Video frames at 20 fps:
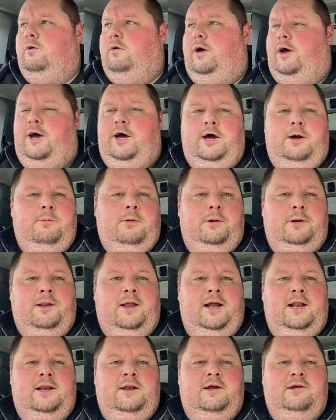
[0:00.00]
Hope you
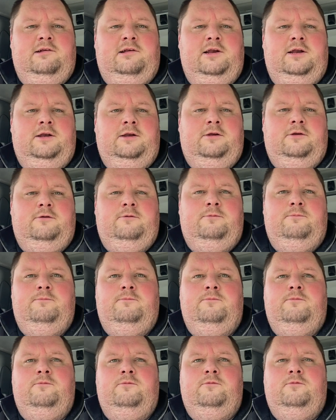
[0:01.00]
liked a nice little
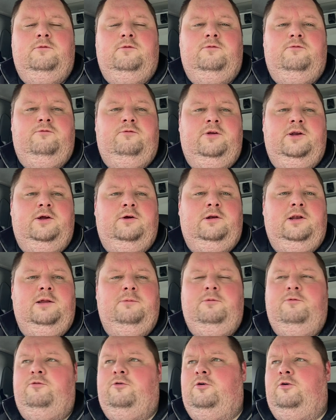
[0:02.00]
video clip
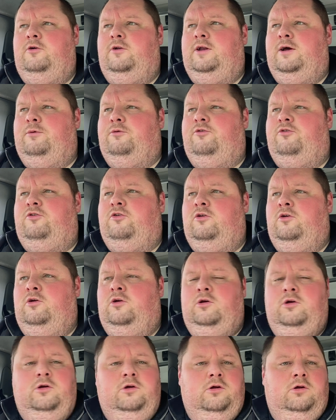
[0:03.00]
before. That was
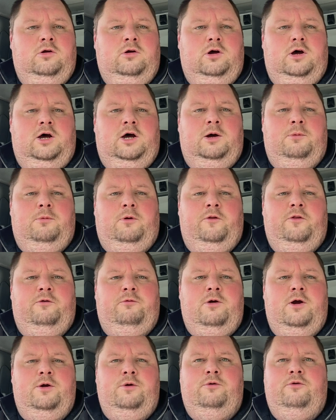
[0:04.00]
on the
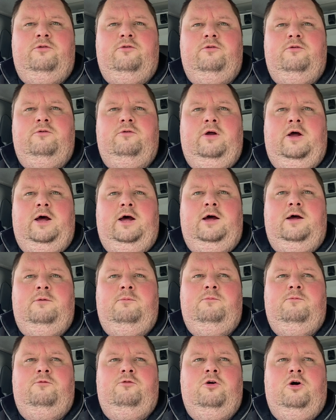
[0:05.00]
road
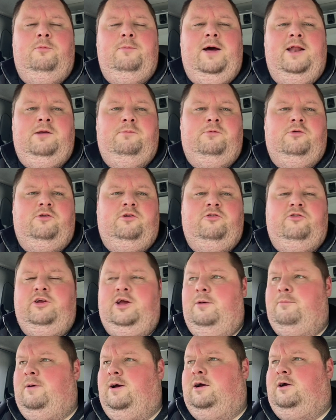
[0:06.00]
from Edinburgh just to
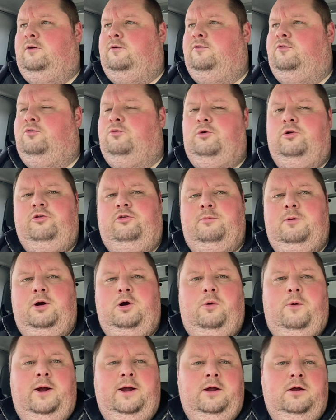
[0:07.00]
get back on towards the
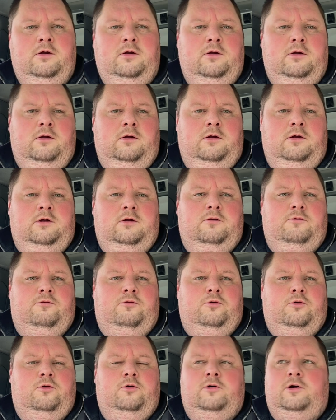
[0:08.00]
motorway
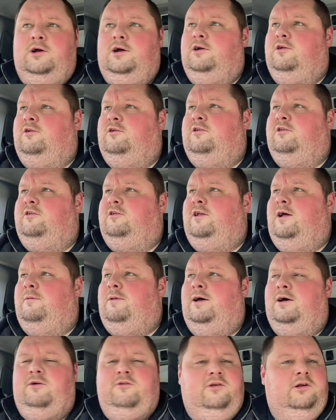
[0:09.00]
for
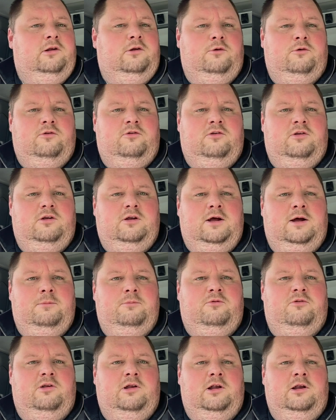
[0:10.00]
snapback, because it looked
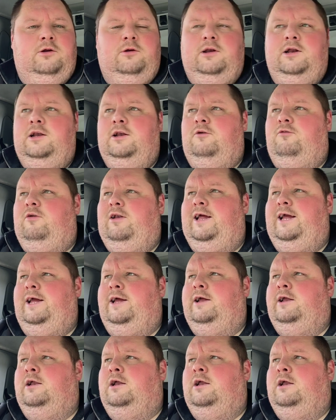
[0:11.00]
absolutely lovely.